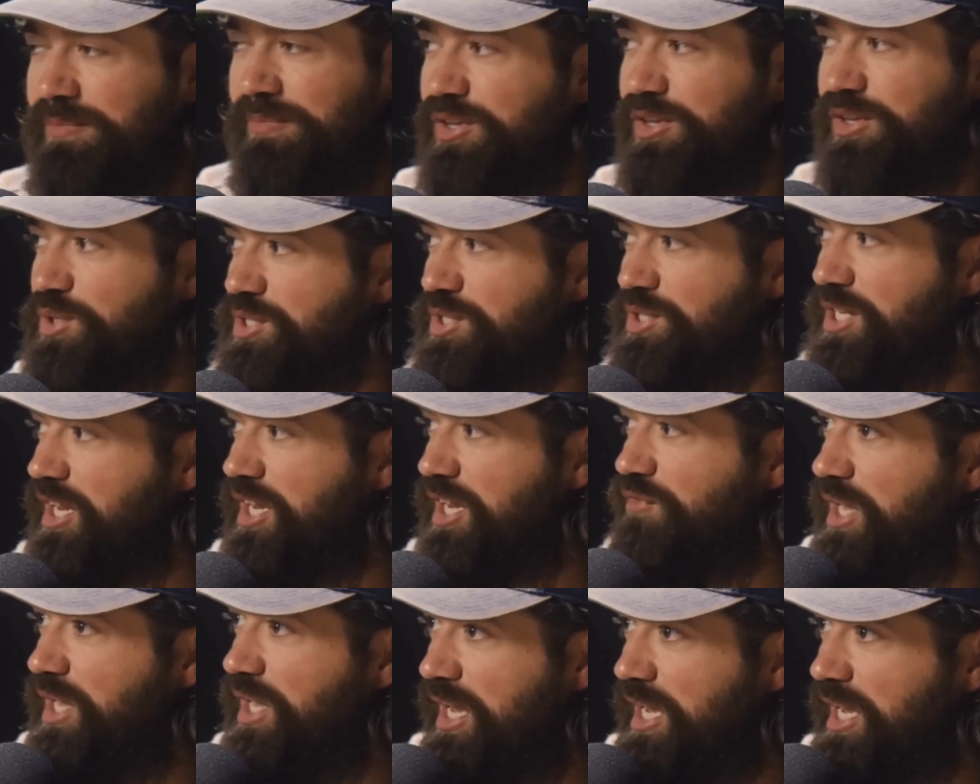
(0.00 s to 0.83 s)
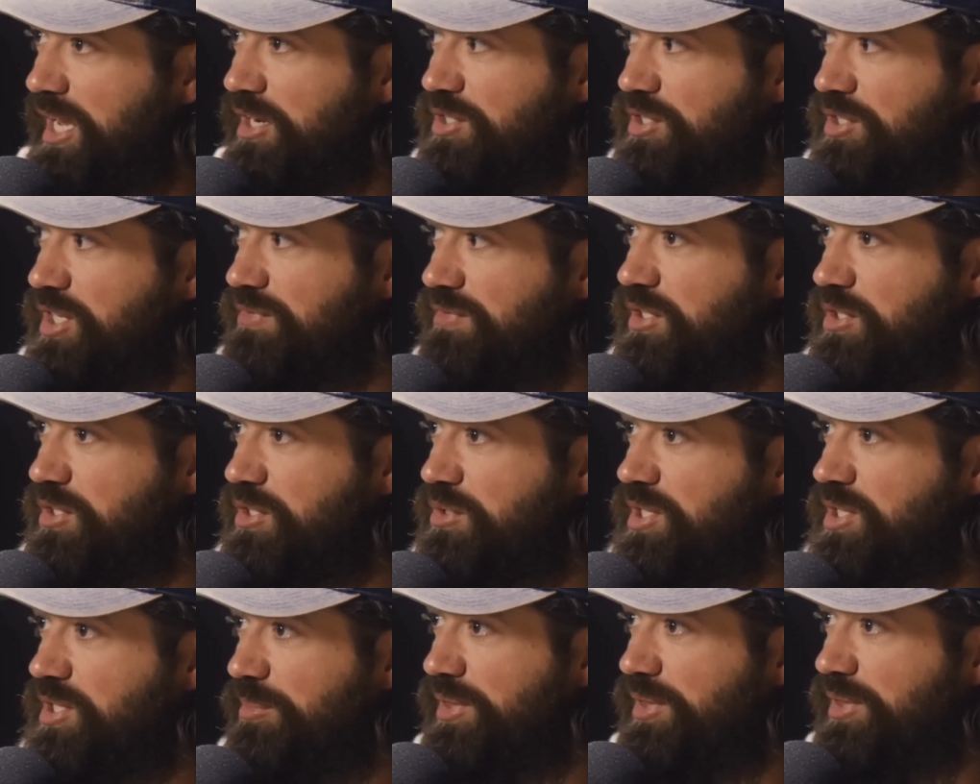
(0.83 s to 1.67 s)
And so it's like, if you can't get yourself to
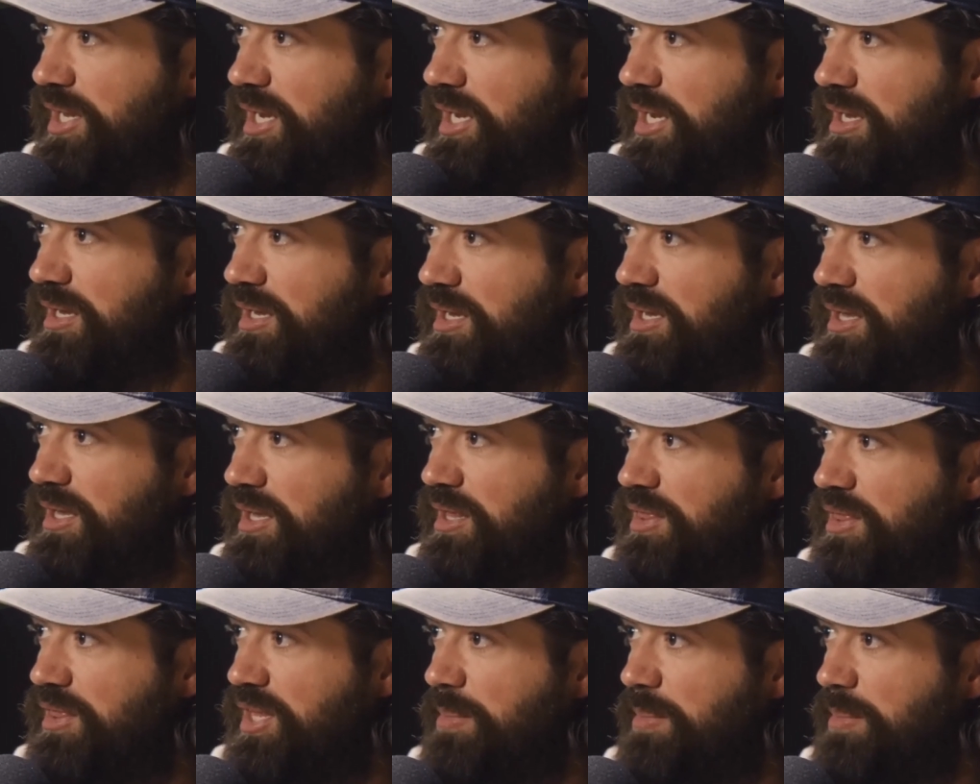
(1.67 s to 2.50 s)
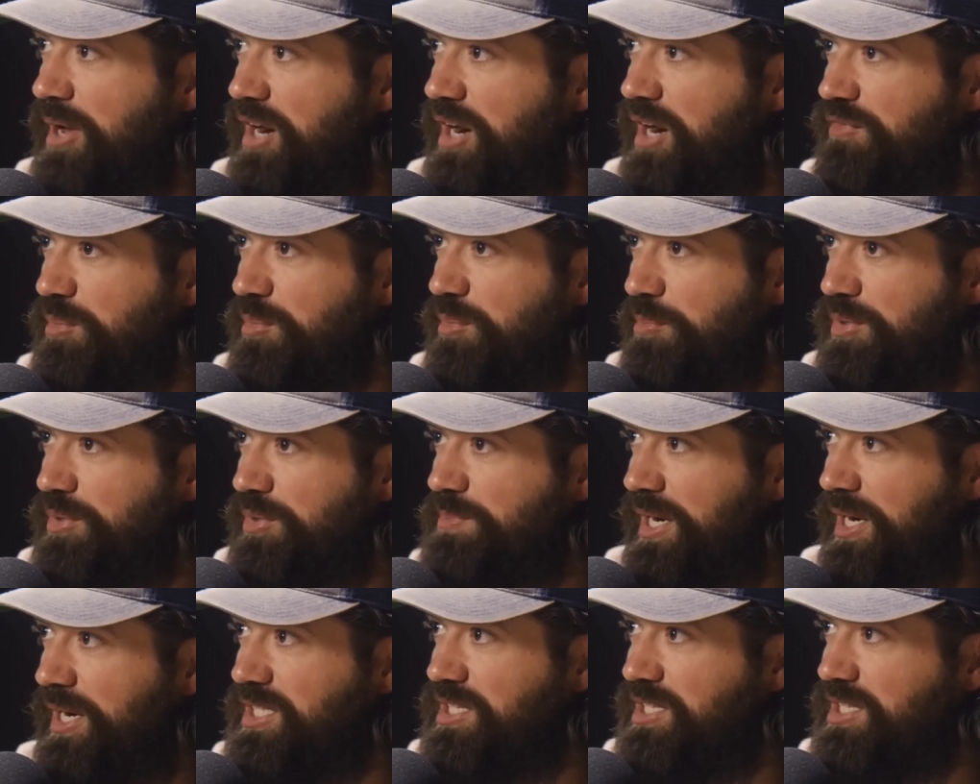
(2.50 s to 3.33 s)
do something think about it from the
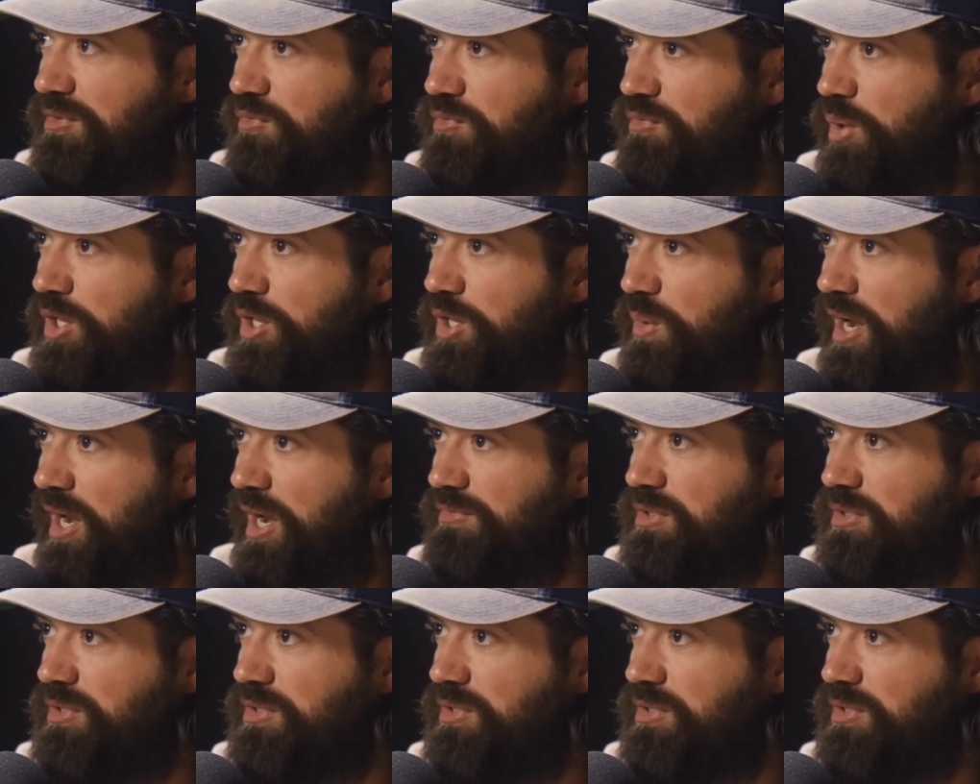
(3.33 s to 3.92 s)
perspective of what you have